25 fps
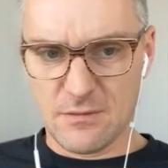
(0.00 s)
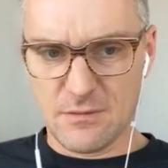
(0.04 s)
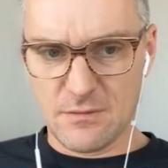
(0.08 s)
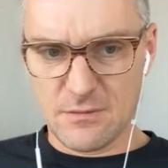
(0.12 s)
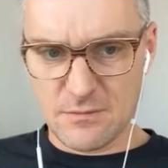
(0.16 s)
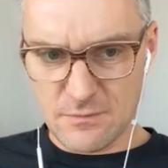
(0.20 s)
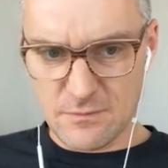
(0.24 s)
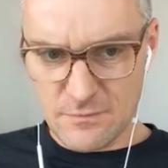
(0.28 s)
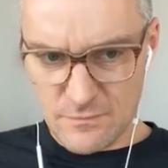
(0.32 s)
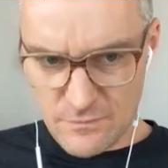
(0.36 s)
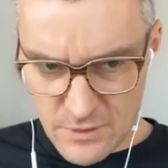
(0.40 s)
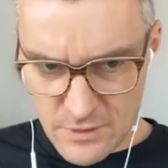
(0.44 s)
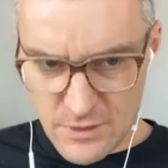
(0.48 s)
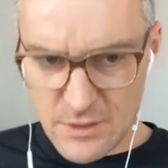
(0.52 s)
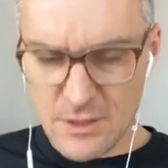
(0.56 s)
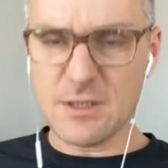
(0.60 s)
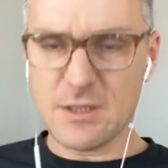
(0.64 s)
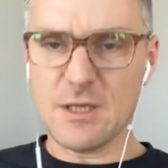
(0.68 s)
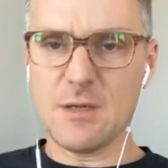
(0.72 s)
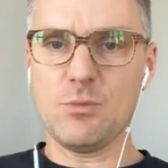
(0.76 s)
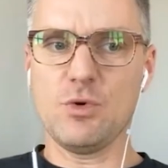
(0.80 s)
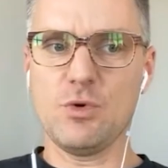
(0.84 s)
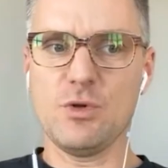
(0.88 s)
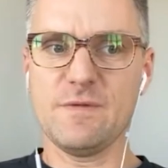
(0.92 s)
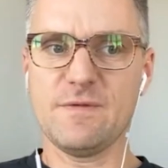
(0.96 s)
There's nothing
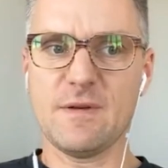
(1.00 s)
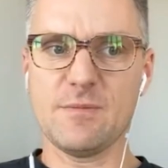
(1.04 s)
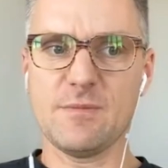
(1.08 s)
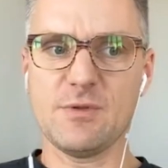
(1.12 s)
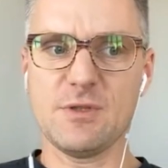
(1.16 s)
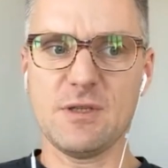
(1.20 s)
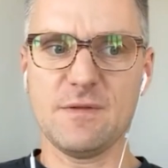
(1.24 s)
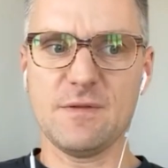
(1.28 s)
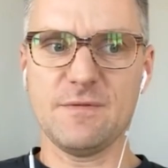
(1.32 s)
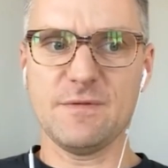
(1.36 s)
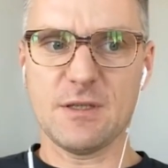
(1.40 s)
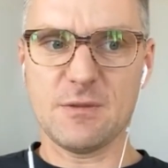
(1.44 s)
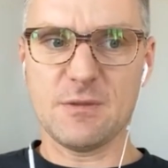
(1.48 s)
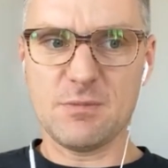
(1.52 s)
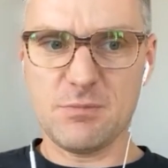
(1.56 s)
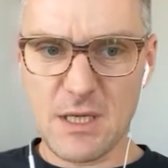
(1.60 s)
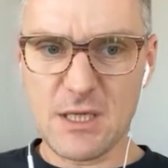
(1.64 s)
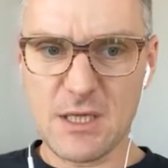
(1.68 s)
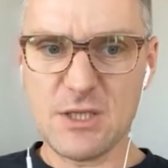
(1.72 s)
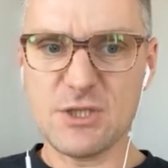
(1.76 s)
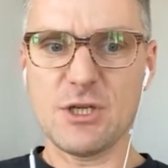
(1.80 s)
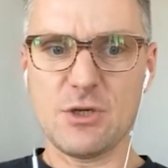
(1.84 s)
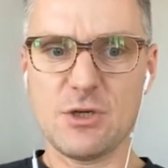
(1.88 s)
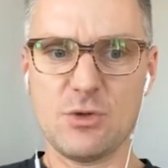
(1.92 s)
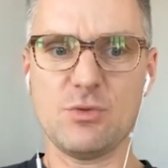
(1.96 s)
to talk about with the
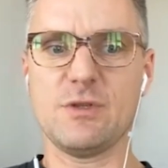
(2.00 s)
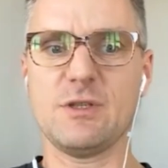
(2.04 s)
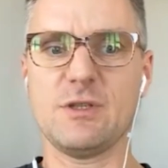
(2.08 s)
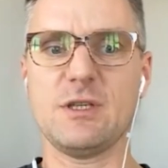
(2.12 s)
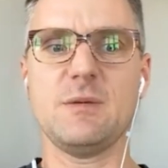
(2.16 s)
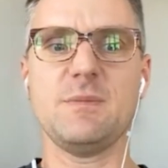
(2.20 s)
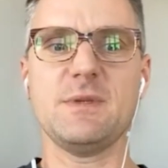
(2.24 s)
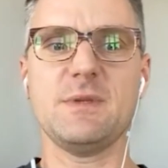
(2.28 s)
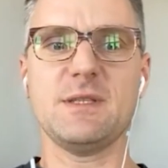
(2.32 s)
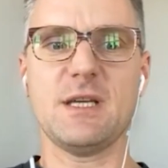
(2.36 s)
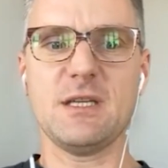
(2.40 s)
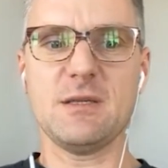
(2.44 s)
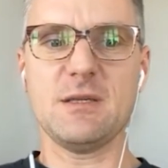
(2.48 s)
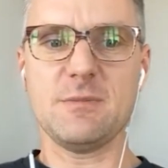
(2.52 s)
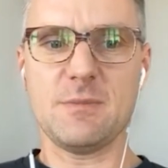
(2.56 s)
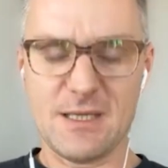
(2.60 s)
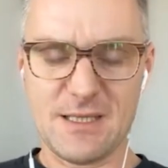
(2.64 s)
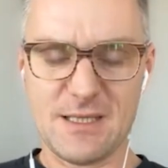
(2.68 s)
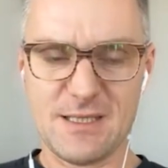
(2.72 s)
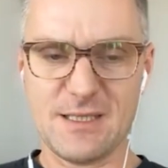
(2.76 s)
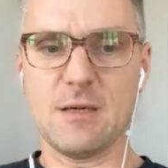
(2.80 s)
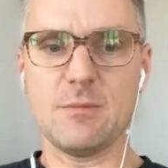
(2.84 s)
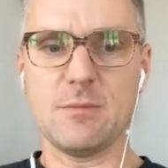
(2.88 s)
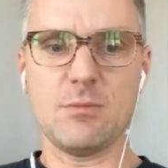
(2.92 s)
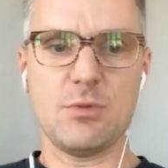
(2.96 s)
Russians. They're
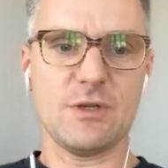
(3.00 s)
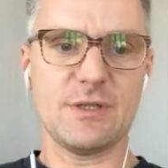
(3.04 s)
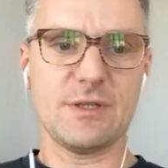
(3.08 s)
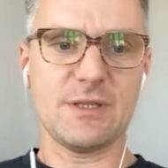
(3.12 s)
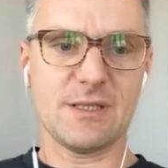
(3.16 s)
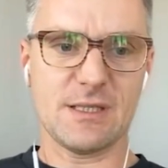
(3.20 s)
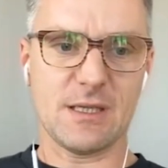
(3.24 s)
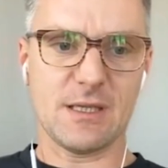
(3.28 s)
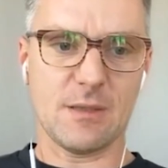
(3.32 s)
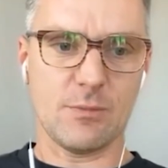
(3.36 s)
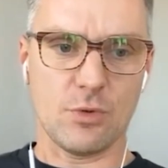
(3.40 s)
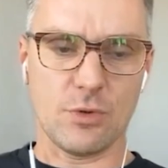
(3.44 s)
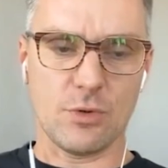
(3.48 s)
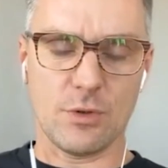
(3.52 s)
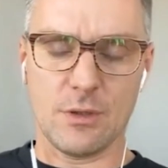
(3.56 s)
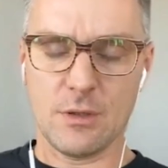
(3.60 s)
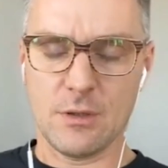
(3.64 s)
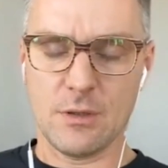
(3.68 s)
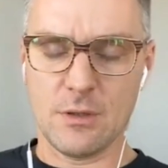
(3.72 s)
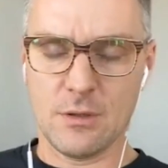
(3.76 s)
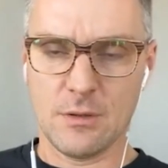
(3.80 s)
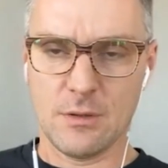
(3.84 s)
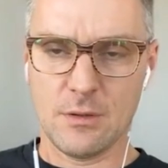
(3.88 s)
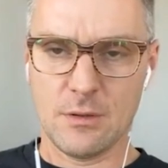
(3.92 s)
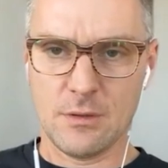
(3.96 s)
terrorists, and we
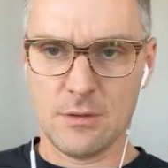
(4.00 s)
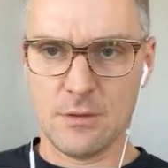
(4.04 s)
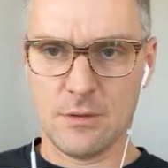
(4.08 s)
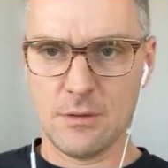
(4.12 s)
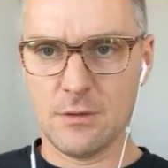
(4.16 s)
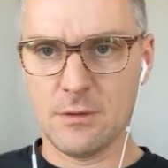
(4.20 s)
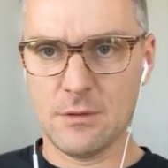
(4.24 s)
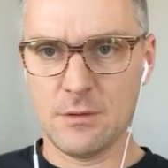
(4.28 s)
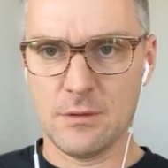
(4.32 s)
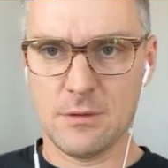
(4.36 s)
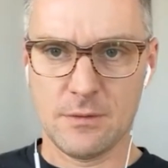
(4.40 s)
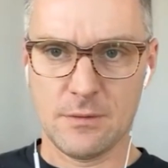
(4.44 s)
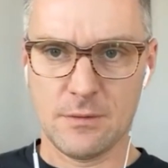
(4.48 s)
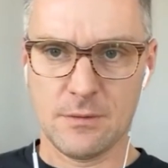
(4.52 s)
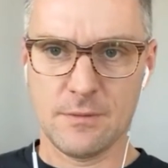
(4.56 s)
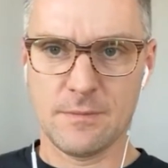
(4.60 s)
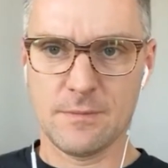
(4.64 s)
do not impose